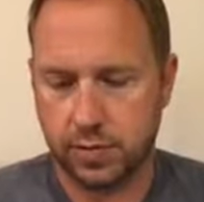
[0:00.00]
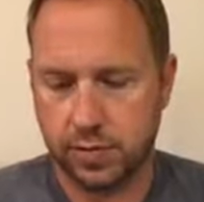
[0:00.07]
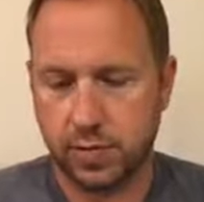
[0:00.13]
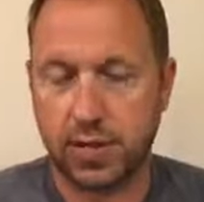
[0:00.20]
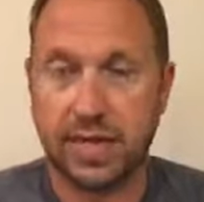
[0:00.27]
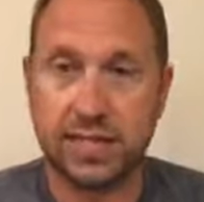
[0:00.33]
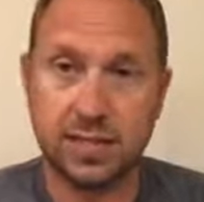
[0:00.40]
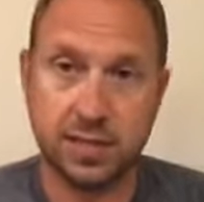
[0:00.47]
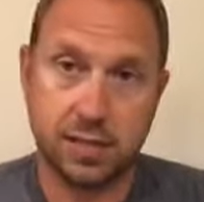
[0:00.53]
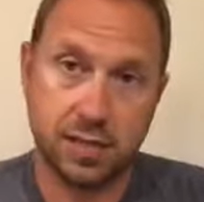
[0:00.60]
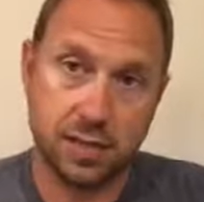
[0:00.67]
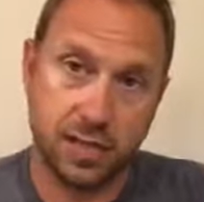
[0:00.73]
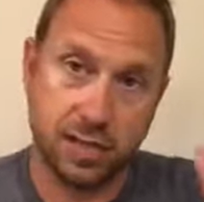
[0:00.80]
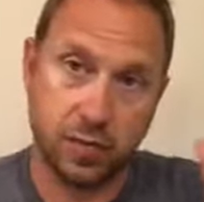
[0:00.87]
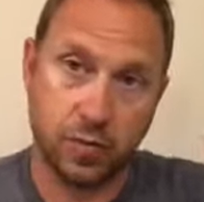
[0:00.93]
So that's the
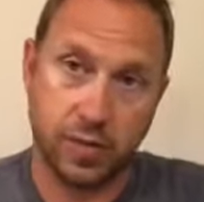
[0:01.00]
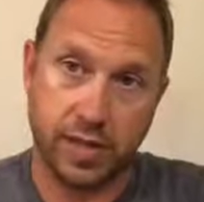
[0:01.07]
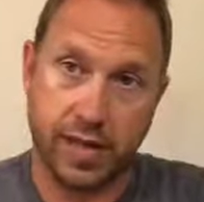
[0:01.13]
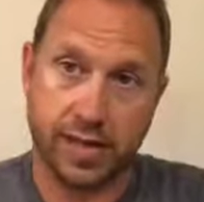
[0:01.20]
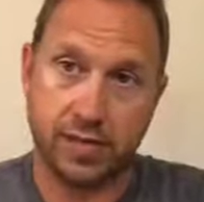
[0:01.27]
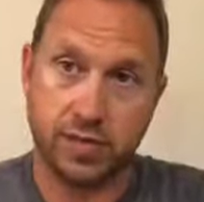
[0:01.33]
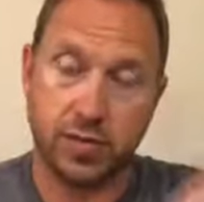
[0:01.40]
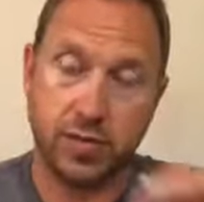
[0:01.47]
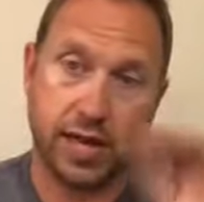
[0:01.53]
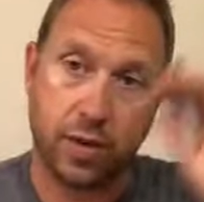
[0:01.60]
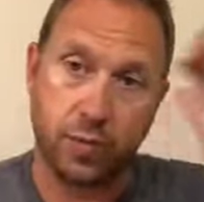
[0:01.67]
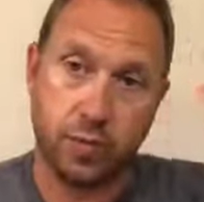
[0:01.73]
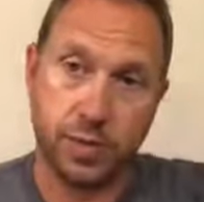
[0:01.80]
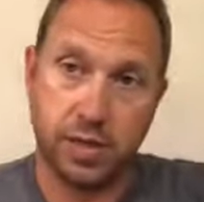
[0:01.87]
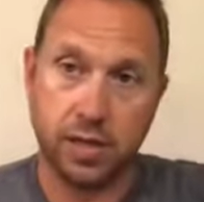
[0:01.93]
deal with that. So
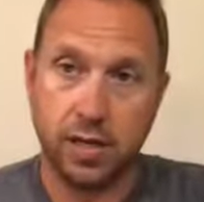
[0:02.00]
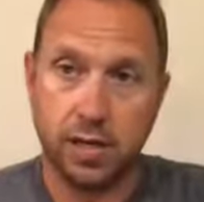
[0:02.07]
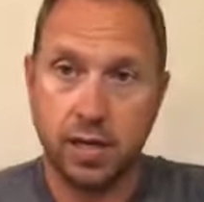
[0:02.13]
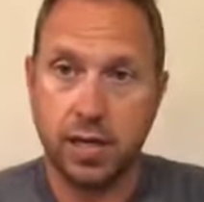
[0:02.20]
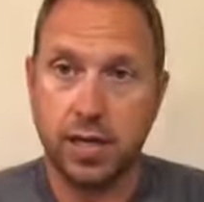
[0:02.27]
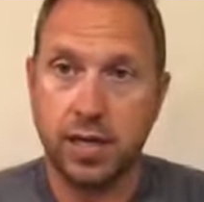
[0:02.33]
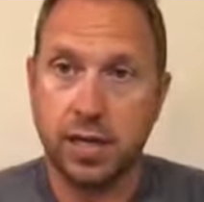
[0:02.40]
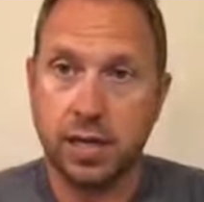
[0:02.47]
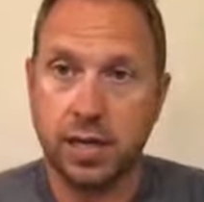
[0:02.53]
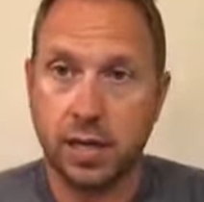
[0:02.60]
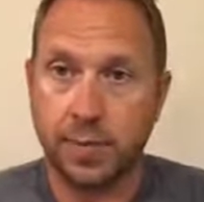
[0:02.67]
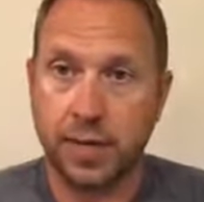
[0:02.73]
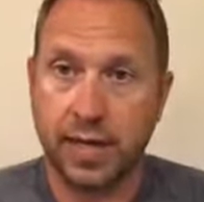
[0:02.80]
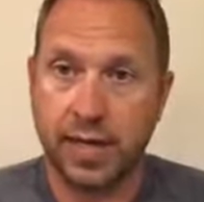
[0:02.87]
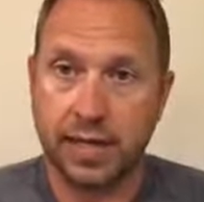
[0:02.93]
that will be
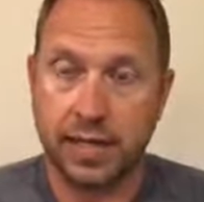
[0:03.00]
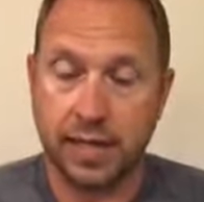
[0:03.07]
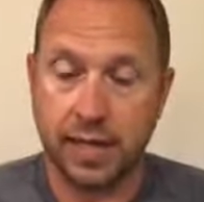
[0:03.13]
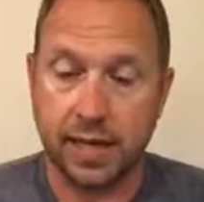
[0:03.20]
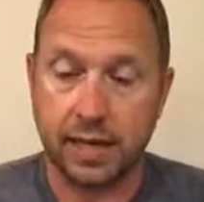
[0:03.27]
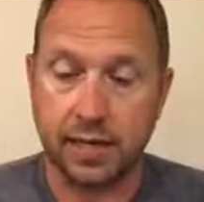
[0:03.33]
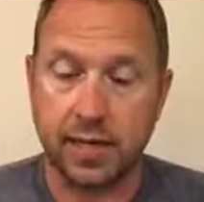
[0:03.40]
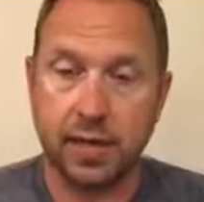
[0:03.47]
coming at the end.